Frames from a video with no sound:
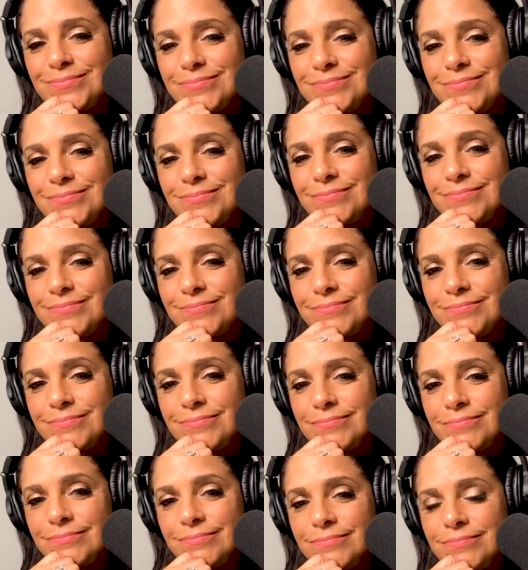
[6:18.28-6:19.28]

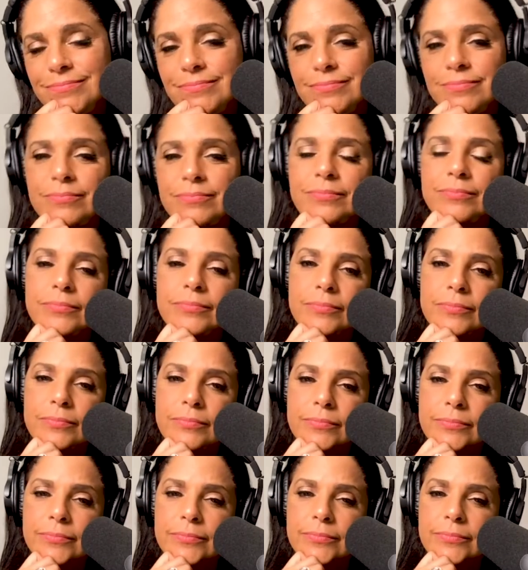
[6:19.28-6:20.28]

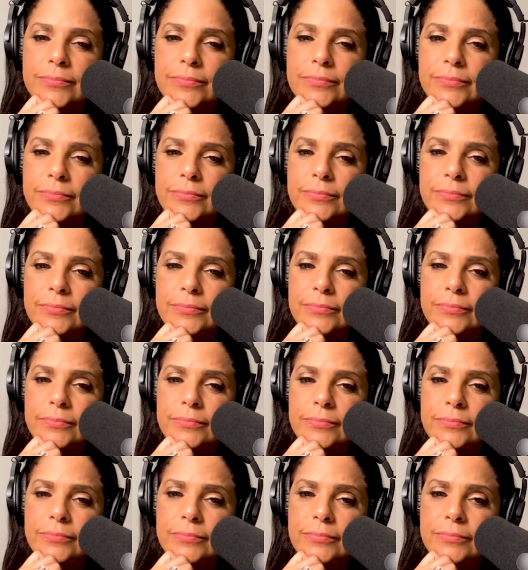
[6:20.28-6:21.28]

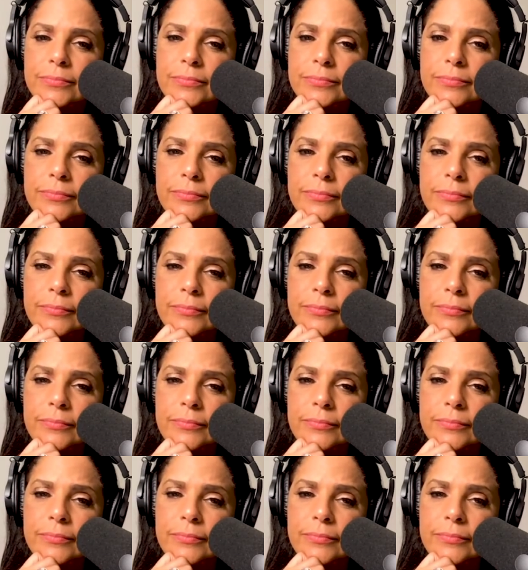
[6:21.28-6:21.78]
The person shown says nothing.